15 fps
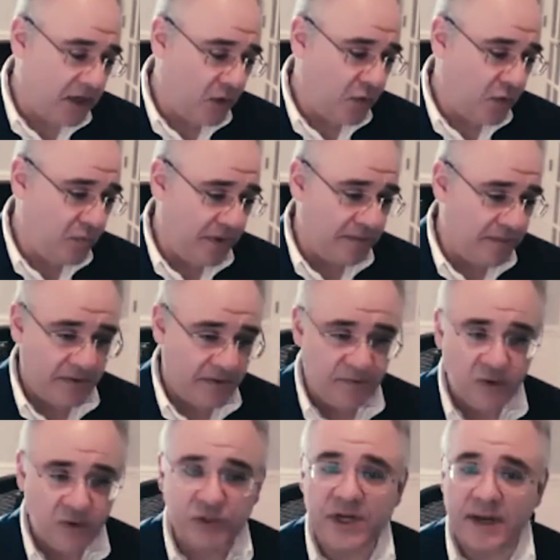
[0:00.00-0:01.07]
My
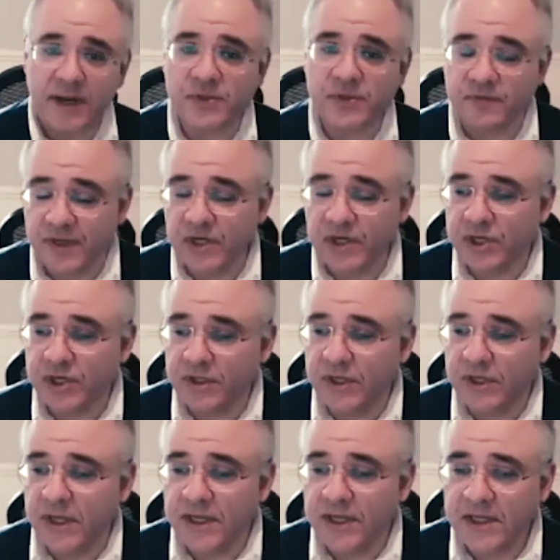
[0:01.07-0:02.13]
first observation
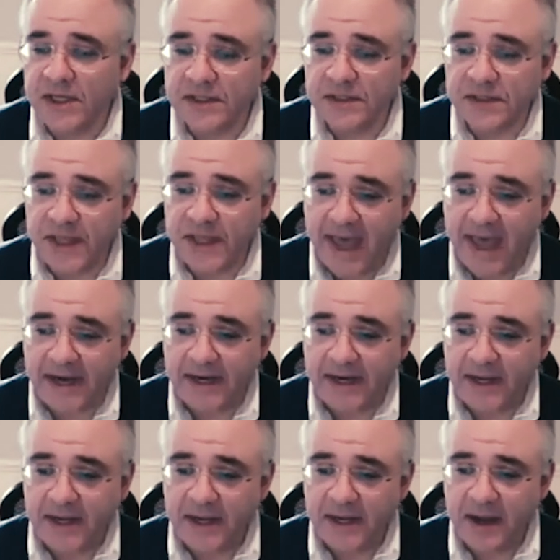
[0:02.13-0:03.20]
is
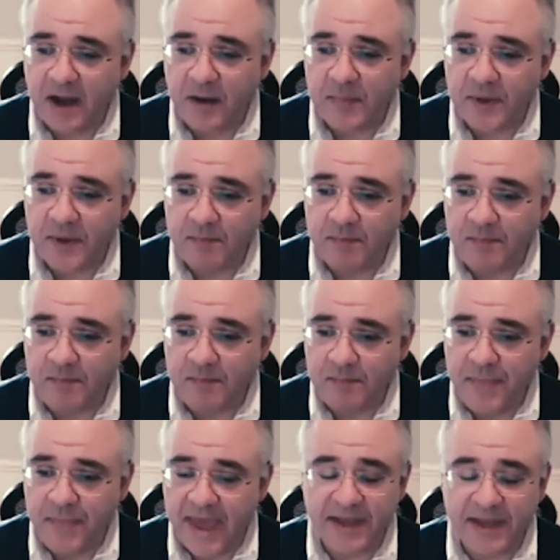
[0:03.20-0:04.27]
that
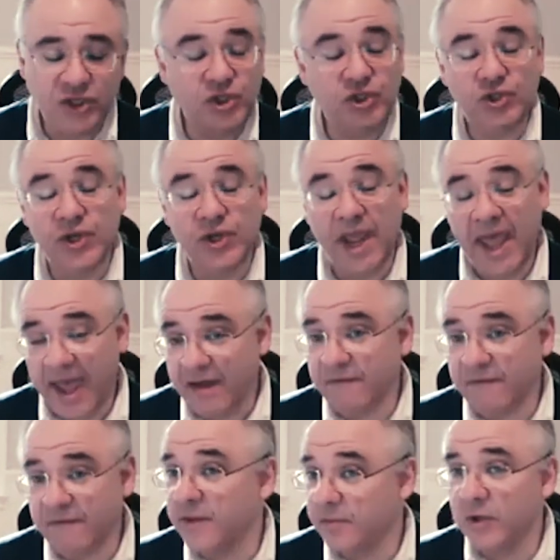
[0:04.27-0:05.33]
banks
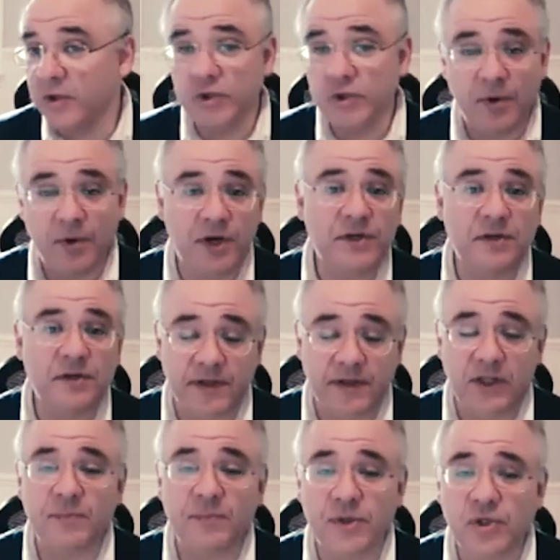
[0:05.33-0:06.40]
have, for the most part,
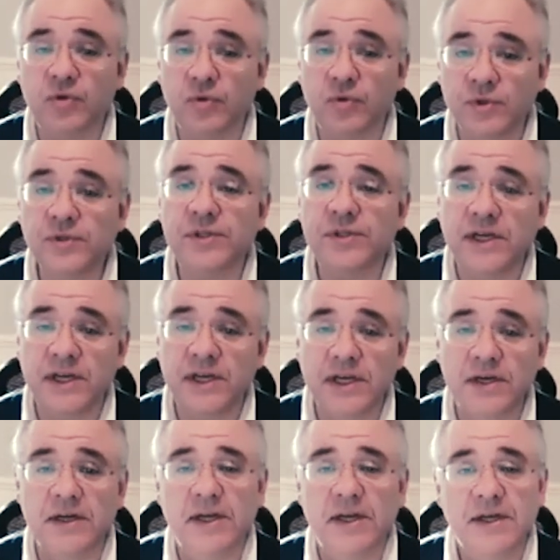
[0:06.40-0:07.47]
developed the tools they
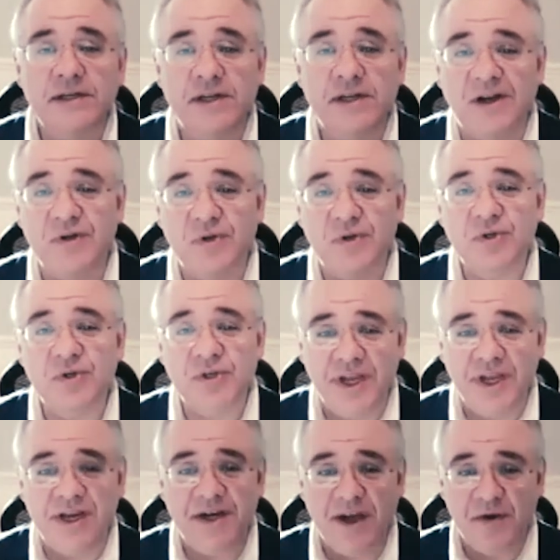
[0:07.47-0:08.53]
need to
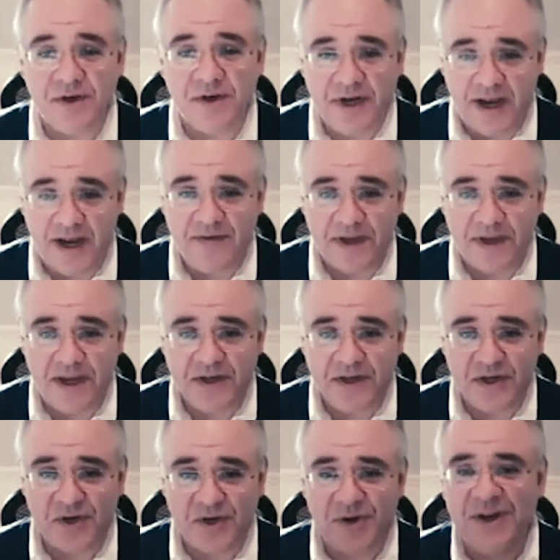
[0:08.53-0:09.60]
understand how to navigate
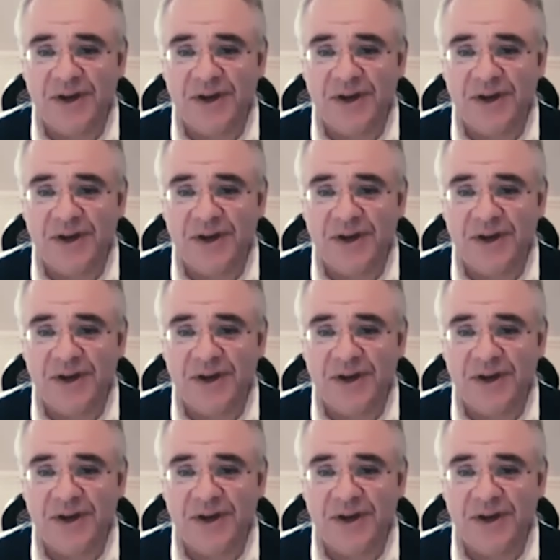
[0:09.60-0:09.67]
here.